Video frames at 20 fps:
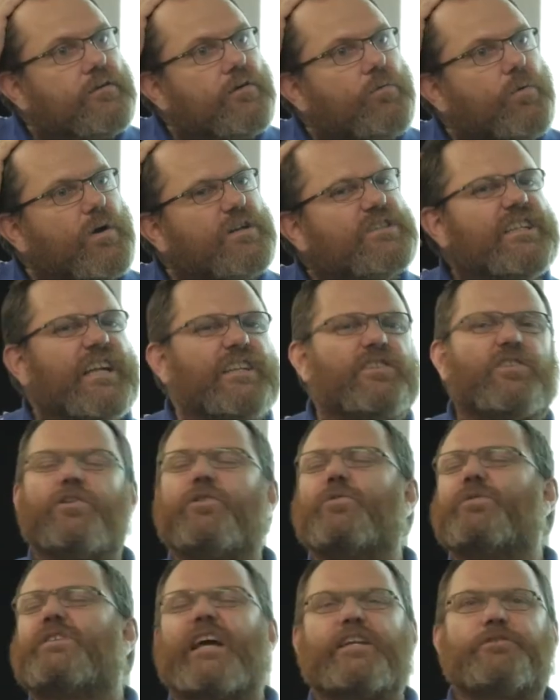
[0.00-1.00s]
What does that do
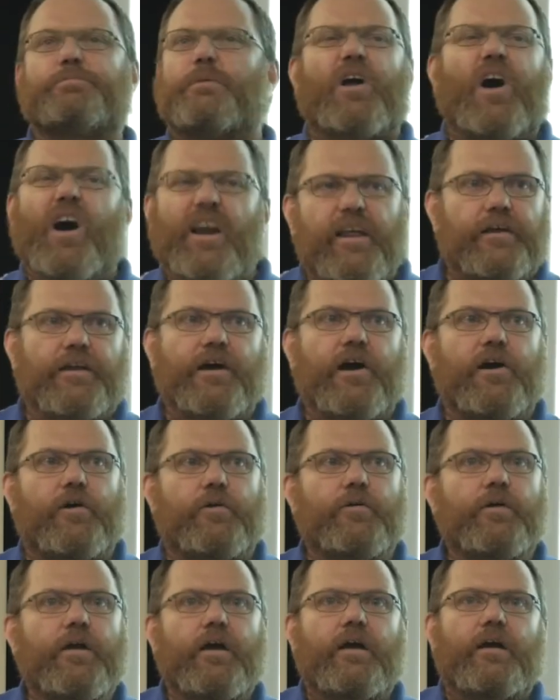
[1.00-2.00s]
to attachment? I don't
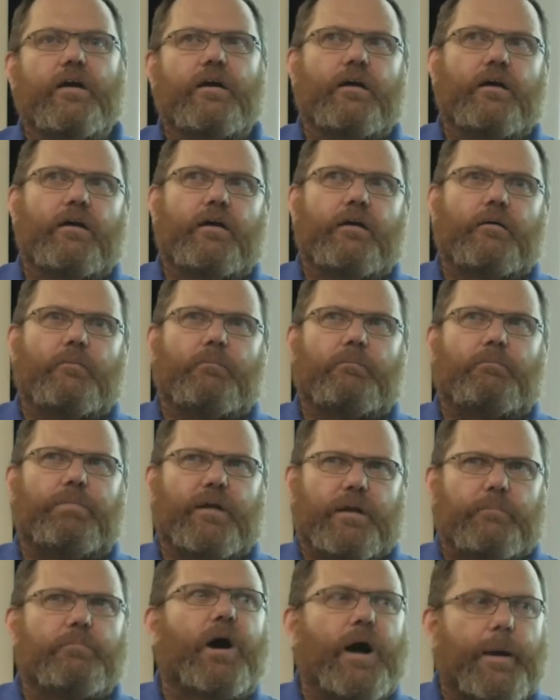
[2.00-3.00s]
know, but
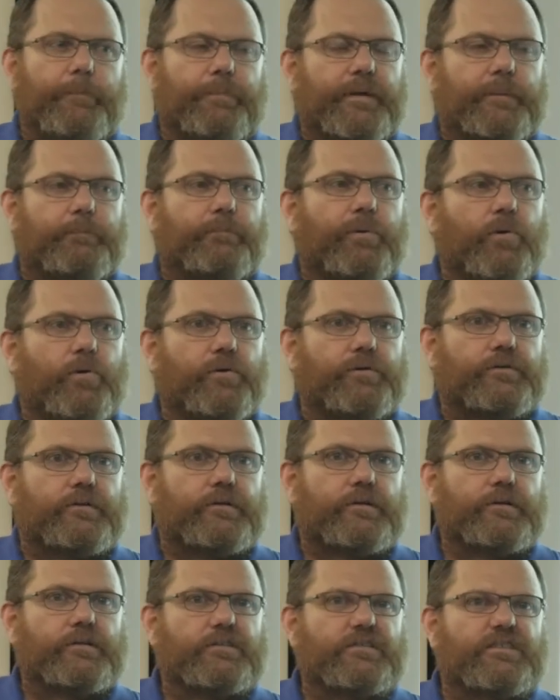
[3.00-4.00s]
it might be important.
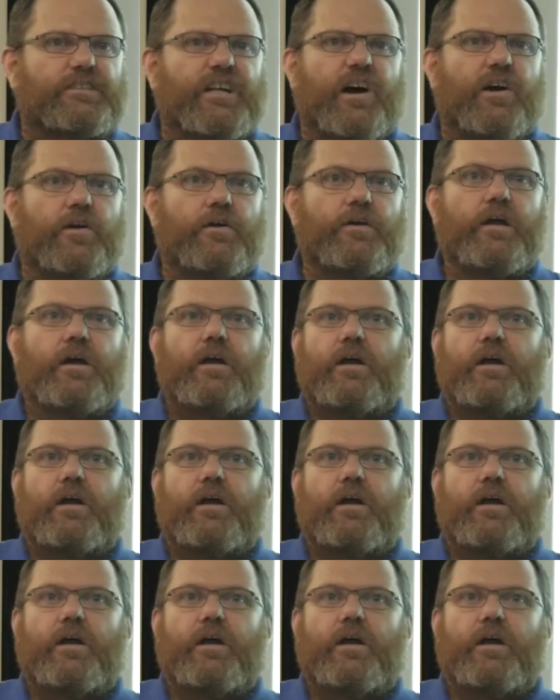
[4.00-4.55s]
So